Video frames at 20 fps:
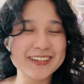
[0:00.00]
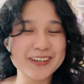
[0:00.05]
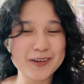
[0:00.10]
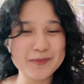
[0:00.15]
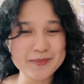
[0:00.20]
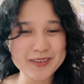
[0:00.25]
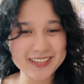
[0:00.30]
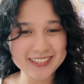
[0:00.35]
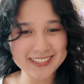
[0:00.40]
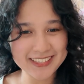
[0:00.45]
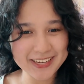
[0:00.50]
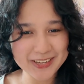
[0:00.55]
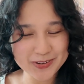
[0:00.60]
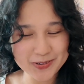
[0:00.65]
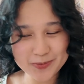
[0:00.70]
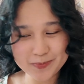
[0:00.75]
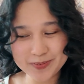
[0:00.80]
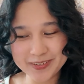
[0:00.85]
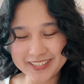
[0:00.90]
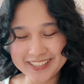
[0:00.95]
Call me a
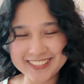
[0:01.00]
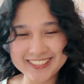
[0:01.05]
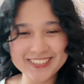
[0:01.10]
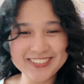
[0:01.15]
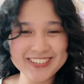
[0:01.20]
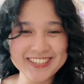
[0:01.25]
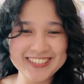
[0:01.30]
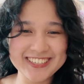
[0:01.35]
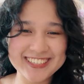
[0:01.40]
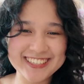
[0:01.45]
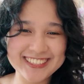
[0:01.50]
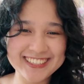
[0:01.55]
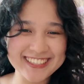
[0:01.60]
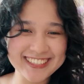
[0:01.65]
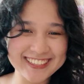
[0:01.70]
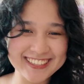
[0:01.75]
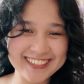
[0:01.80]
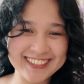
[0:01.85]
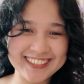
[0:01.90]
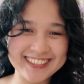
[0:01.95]
psycho, but it's so interesting
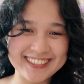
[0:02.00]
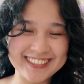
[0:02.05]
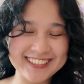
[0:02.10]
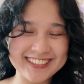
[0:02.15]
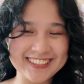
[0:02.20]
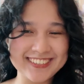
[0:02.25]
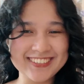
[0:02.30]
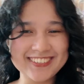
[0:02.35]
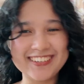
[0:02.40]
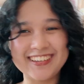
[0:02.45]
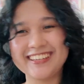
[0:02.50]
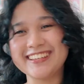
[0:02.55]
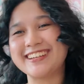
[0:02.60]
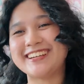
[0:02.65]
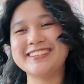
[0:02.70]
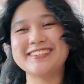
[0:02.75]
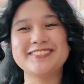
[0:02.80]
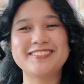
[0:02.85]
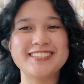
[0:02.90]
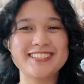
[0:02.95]
to listen to and
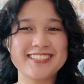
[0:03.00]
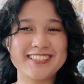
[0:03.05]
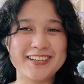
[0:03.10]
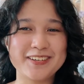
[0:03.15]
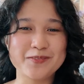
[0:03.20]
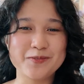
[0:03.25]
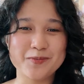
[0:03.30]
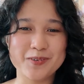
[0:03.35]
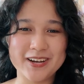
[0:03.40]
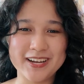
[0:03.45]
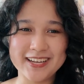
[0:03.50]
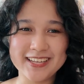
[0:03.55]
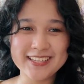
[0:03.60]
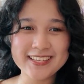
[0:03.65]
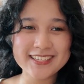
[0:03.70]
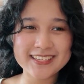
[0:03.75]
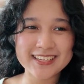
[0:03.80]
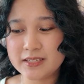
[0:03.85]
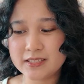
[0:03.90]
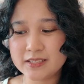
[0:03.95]
kind of just
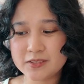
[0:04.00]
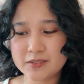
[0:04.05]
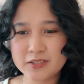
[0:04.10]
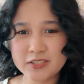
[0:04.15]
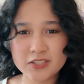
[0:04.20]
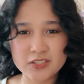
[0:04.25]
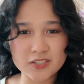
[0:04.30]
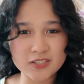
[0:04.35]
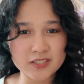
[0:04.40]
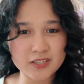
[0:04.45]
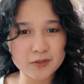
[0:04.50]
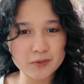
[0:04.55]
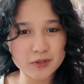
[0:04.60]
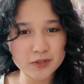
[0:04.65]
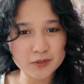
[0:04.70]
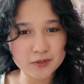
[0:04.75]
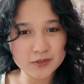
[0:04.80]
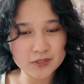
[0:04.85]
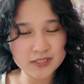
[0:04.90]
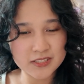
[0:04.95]
unwind. It's so interesting what
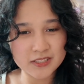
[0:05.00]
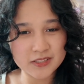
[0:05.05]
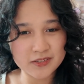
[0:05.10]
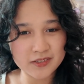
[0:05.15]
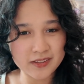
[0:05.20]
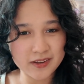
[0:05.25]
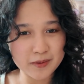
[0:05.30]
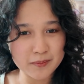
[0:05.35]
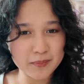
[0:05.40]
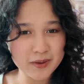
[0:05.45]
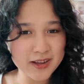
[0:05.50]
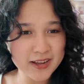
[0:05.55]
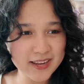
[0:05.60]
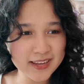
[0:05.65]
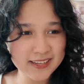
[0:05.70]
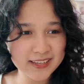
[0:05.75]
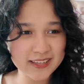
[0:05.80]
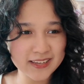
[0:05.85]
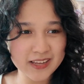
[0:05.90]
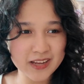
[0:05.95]
goes into their
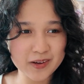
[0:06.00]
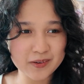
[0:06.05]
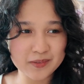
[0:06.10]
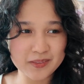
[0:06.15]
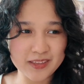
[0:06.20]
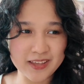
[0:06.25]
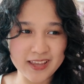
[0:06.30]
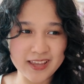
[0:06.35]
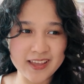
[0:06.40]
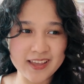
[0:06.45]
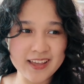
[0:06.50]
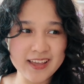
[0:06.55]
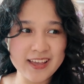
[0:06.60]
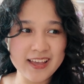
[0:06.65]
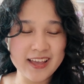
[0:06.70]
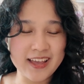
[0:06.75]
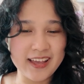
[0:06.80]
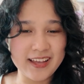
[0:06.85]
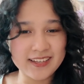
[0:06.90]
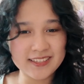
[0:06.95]
mind and how they
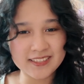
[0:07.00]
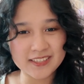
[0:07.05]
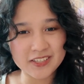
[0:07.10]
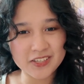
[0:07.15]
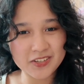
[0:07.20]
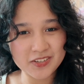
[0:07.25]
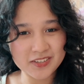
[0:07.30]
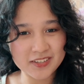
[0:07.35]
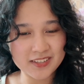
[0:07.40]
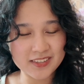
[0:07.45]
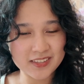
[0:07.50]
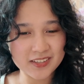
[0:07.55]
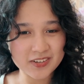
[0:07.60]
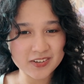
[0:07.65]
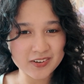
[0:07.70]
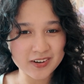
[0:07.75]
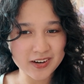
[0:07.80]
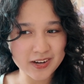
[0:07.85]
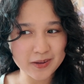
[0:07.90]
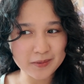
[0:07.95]
executed the
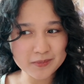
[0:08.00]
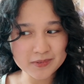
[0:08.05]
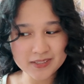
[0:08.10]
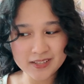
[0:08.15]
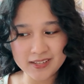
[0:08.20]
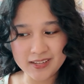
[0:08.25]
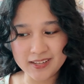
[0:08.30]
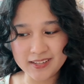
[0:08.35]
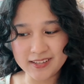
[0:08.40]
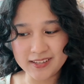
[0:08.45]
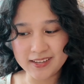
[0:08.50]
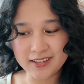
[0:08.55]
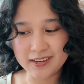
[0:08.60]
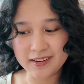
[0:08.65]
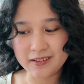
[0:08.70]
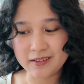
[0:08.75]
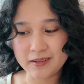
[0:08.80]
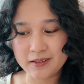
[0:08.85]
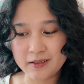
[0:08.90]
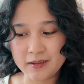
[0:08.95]
crimes that they did.
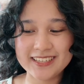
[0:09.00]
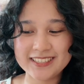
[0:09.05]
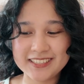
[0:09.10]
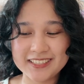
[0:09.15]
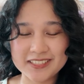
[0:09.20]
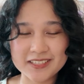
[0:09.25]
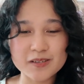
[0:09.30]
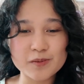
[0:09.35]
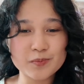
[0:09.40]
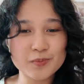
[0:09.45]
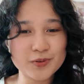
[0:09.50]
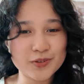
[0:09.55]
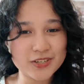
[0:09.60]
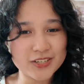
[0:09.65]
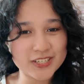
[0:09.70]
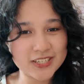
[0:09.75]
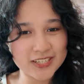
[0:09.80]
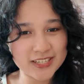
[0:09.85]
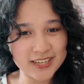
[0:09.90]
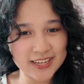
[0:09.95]
I just
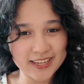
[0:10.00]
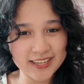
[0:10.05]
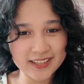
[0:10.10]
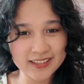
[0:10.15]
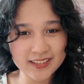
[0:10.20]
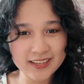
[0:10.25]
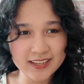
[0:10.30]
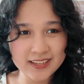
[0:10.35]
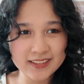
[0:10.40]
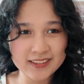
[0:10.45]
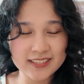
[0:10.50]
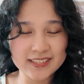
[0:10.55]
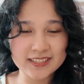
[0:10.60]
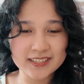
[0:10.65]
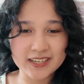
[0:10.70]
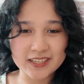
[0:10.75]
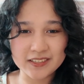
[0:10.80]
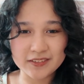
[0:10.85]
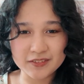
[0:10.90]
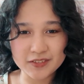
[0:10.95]
appreciate these
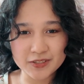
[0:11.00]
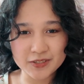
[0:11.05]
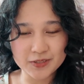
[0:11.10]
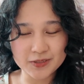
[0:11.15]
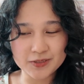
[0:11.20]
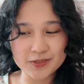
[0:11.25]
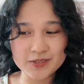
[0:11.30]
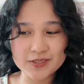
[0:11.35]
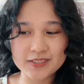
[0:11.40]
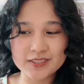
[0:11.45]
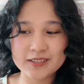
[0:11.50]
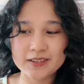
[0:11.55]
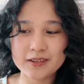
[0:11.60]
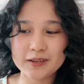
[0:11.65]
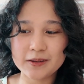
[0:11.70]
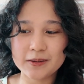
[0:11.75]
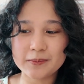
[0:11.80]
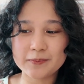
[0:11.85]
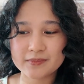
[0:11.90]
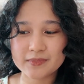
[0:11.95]
kind of shows.
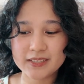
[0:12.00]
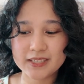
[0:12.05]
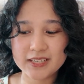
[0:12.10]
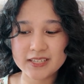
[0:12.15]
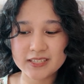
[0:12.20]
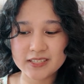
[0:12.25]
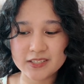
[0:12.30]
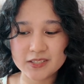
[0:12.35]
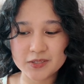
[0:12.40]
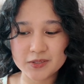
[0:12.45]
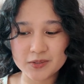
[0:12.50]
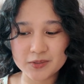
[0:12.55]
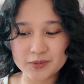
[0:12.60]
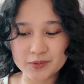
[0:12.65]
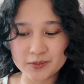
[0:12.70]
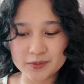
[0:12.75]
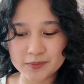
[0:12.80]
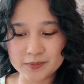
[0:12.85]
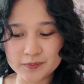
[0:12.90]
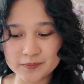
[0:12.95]
It's
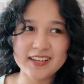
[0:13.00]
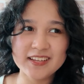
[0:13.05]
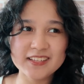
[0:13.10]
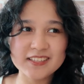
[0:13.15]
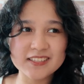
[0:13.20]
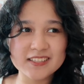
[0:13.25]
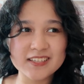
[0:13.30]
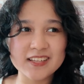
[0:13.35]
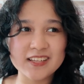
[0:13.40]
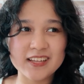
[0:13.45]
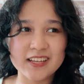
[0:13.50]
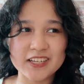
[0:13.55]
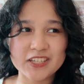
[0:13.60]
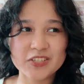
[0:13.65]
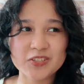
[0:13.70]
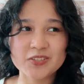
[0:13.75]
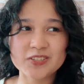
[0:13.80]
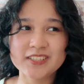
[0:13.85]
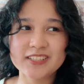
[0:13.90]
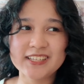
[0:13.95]
so
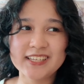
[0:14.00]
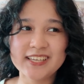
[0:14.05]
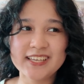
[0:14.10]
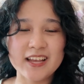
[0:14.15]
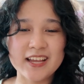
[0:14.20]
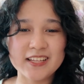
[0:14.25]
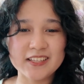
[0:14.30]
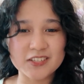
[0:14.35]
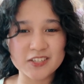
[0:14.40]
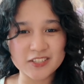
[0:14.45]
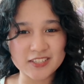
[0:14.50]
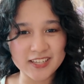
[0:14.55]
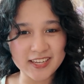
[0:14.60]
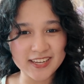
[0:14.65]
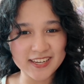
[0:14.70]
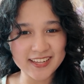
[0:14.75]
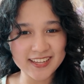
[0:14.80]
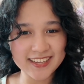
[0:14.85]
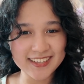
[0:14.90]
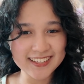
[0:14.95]
intellectually
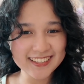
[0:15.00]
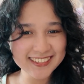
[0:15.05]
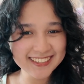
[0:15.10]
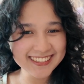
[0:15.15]
entertaining.